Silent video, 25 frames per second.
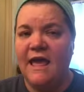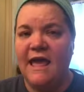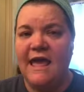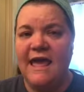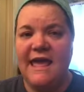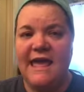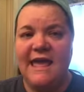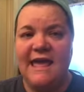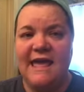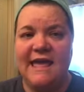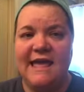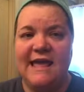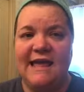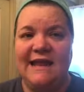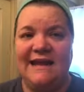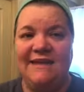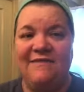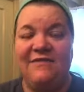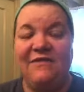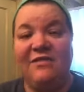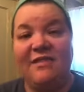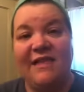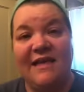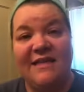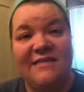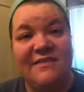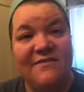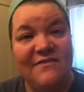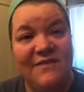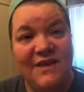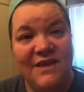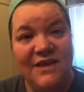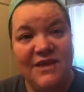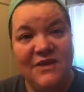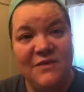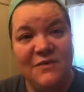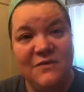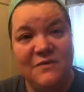And if you like the
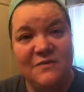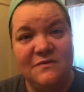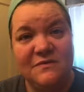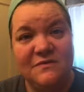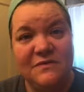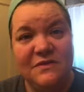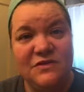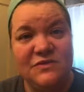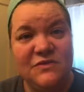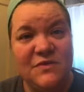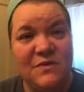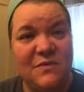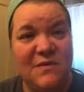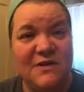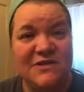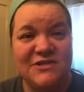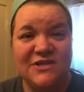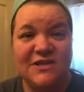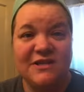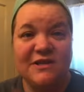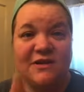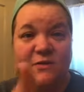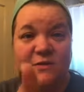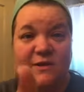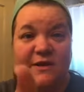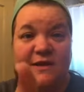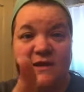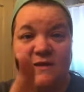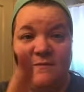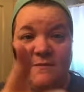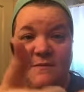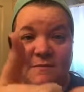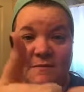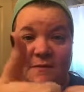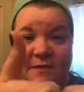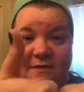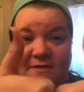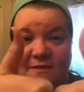video, if you enjoyed watching it, go ahead and give
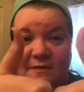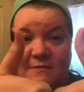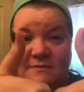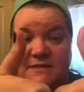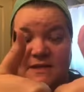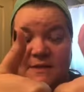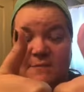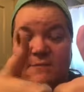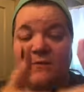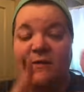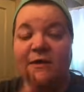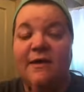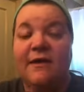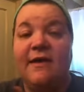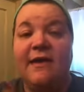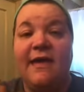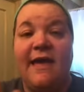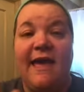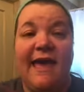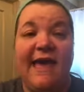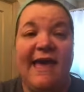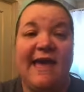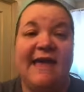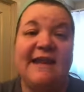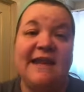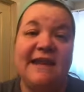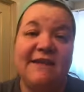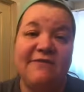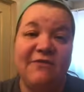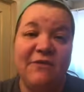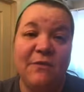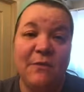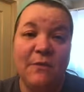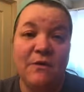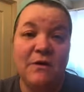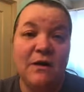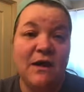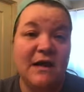me a big thumbs up. And if
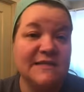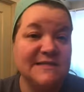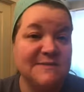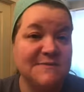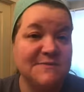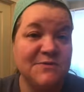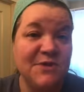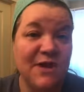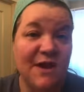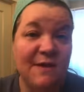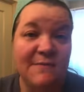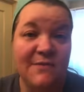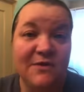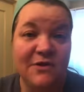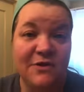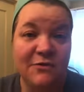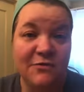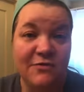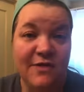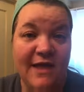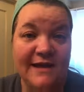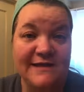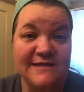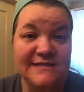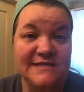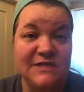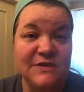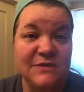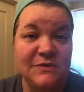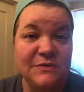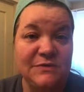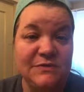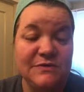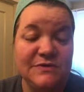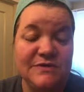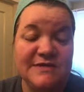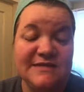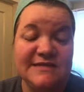you are not subscribed and you'd like
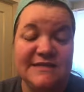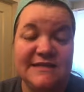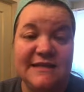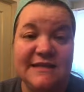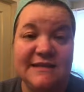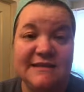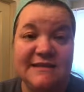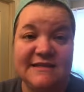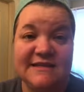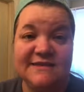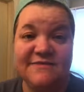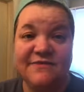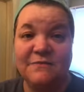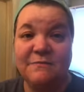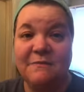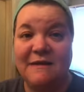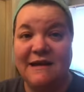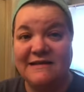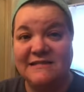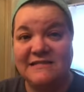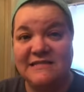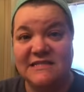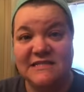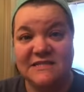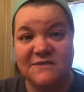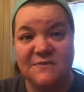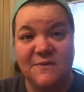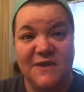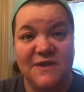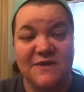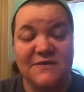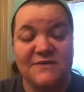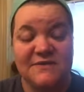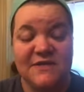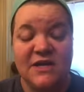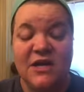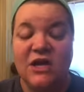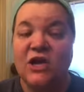to see the different masks we
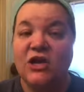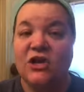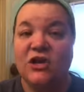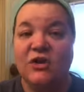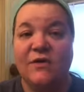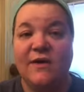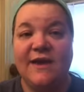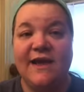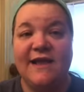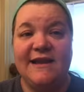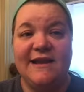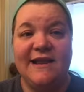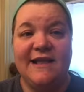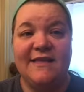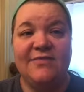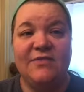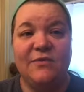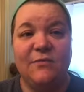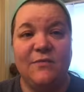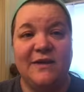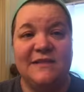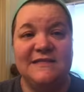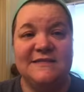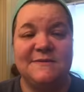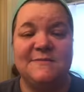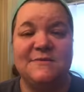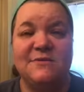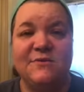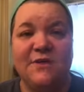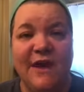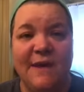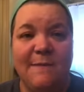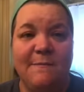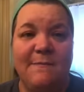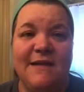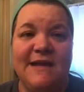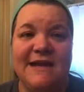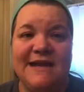use, go ahead and hit the red
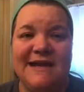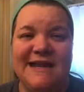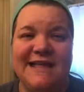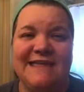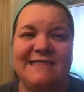subscribe button.